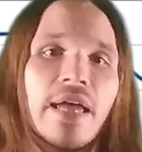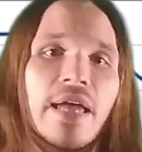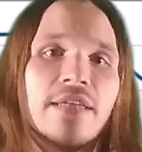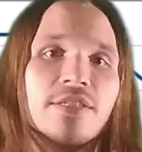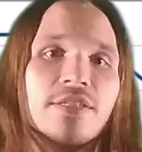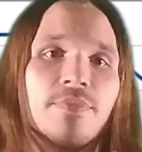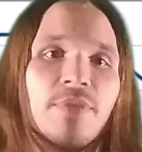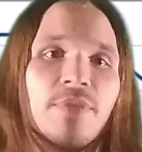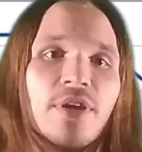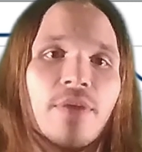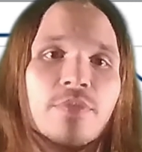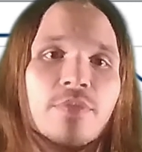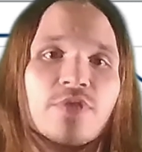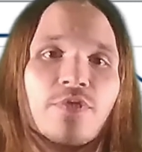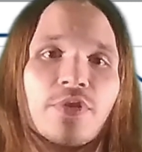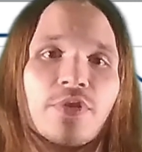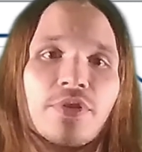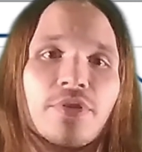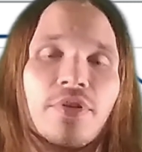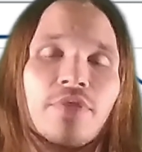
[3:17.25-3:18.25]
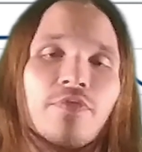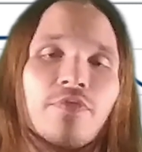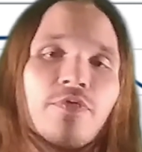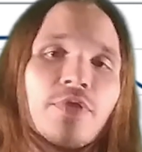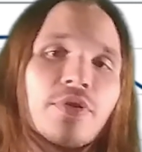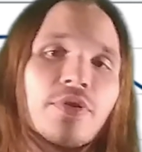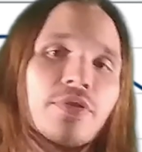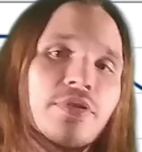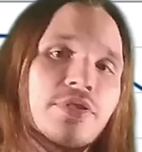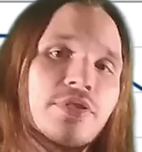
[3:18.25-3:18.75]
as it becomes further and
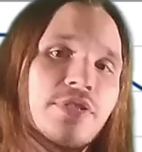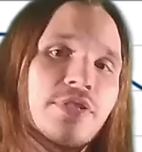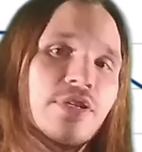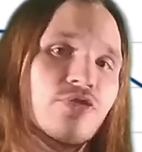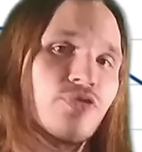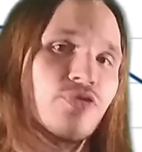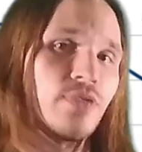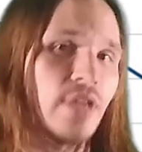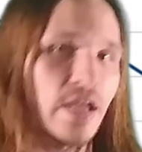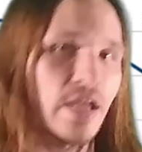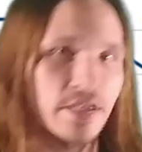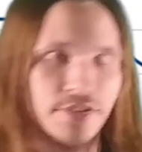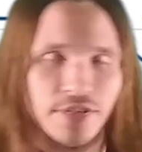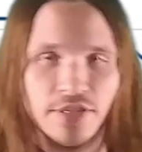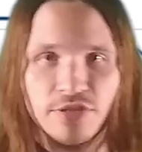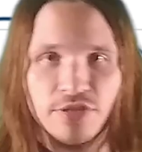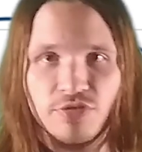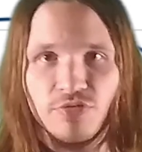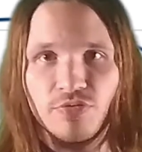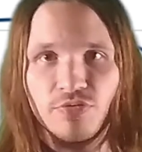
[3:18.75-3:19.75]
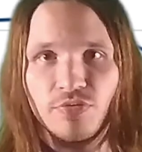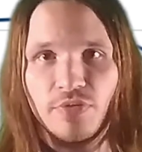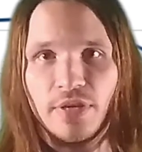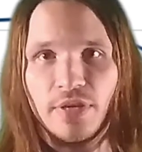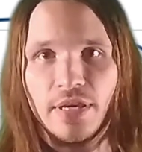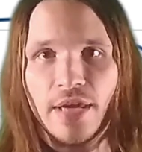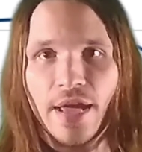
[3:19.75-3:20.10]
further centralized into the